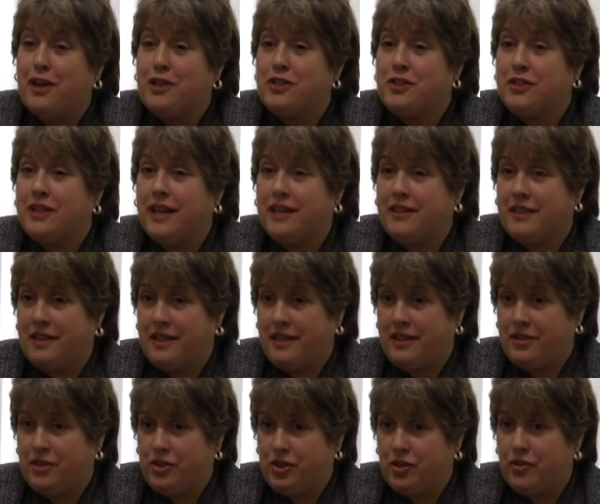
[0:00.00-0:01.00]
so that
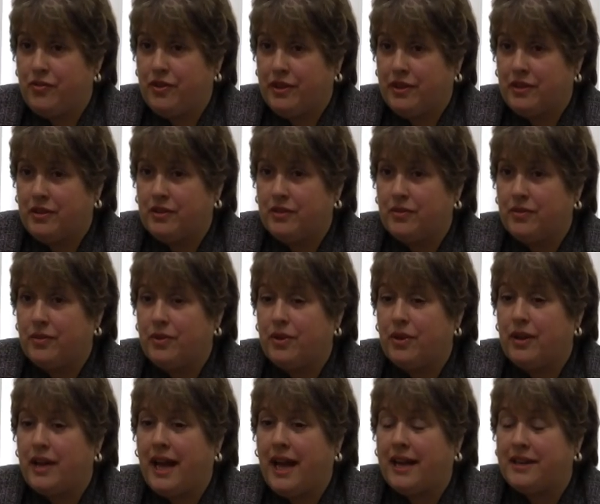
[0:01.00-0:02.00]
the juvenile
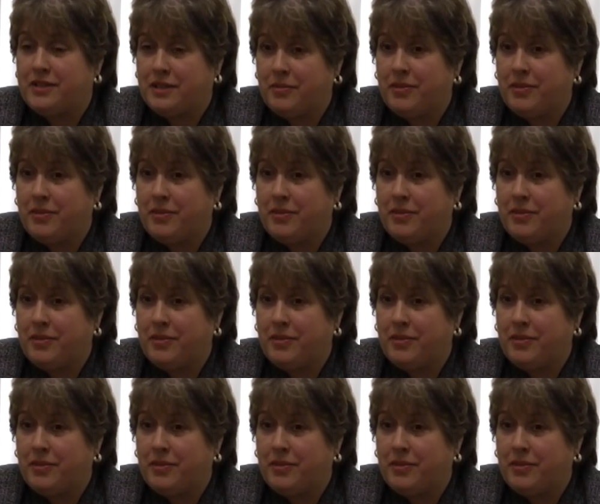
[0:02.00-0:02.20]
has